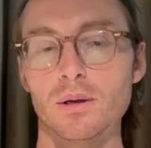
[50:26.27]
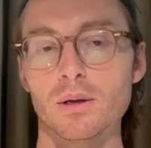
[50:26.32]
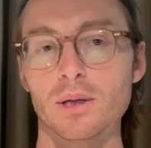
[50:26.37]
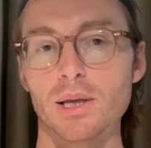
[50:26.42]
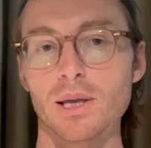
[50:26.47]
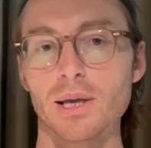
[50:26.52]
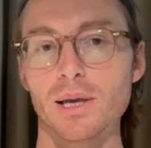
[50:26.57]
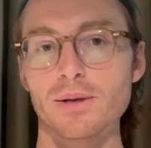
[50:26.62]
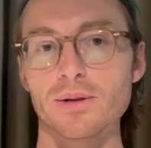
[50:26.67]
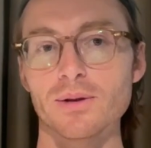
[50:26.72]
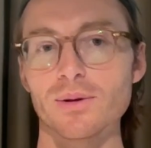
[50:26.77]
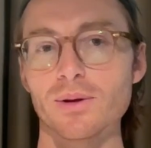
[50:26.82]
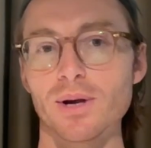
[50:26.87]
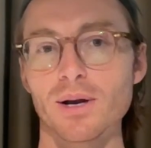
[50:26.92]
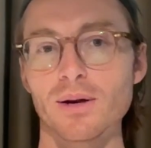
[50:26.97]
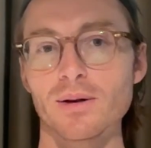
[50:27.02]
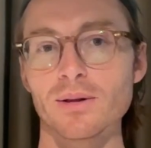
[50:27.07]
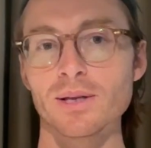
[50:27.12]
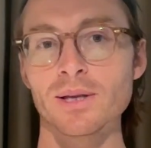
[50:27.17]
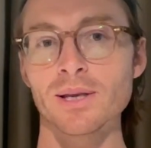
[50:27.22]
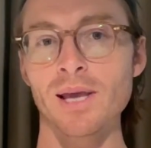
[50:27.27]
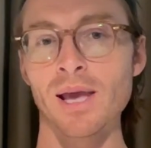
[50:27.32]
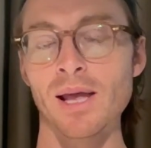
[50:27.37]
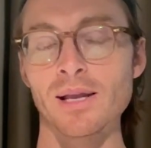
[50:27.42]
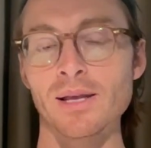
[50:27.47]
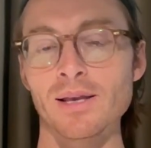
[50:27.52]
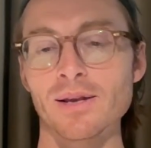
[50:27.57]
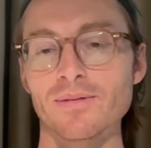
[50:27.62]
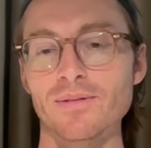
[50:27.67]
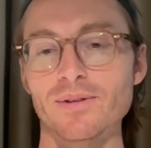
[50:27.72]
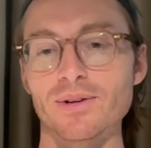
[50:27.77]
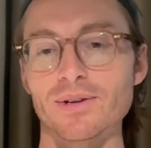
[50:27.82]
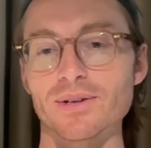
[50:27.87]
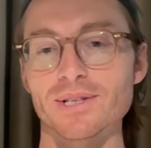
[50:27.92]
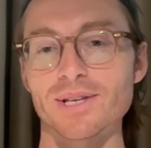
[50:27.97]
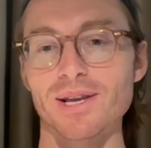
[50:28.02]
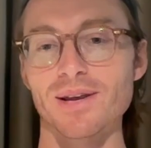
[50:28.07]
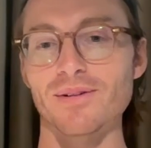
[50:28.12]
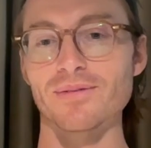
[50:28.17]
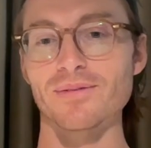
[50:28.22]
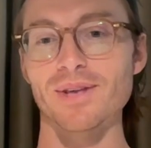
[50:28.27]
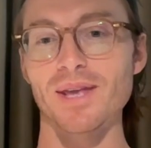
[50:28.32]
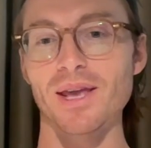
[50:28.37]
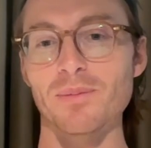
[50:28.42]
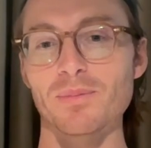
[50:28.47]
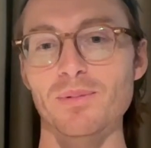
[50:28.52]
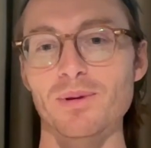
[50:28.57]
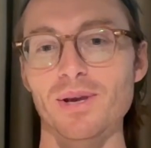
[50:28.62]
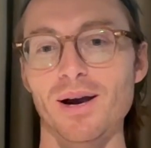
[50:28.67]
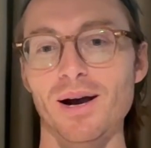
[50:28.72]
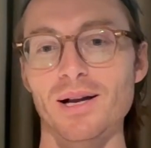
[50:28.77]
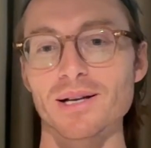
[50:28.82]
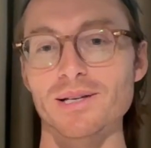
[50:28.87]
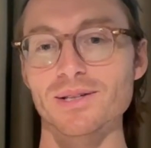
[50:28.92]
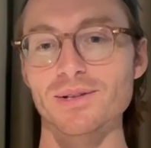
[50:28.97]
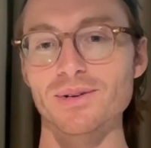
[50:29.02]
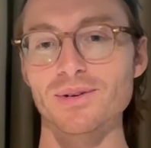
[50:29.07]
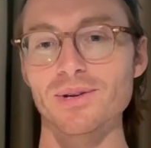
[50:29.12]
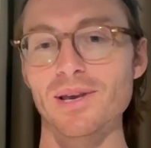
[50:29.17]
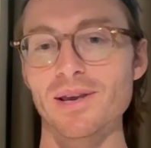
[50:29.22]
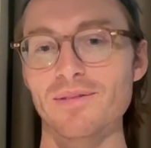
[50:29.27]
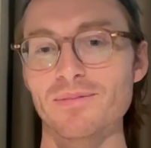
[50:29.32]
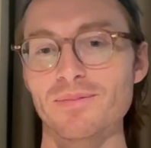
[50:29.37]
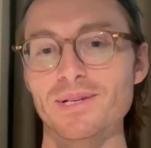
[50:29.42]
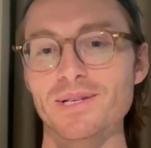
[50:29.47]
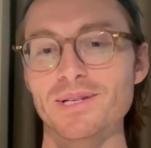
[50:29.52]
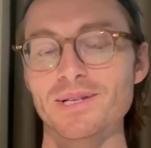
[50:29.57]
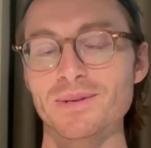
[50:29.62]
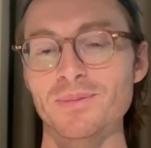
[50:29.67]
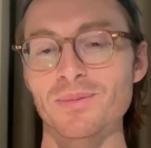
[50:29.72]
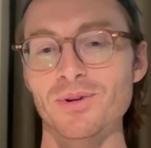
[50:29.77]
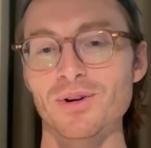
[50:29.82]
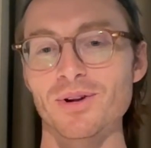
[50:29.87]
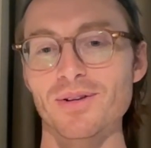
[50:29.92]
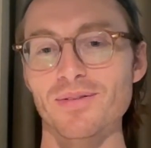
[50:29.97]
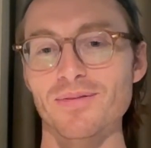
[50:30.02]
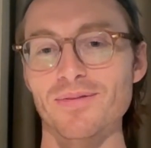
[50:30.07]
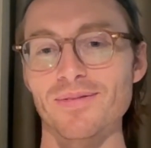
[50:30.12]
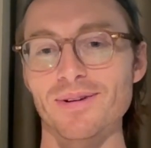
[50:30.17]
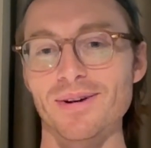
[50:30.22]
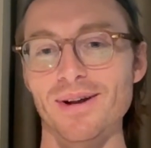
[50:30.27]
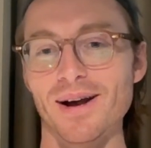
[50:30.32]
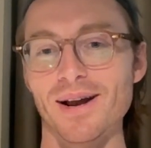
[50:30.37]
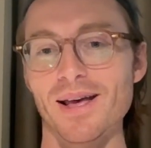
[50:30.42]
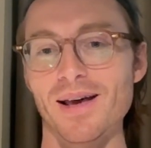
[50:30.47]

Yeah, dude, I don't think any of yours have KPIs. You gave me some grief for not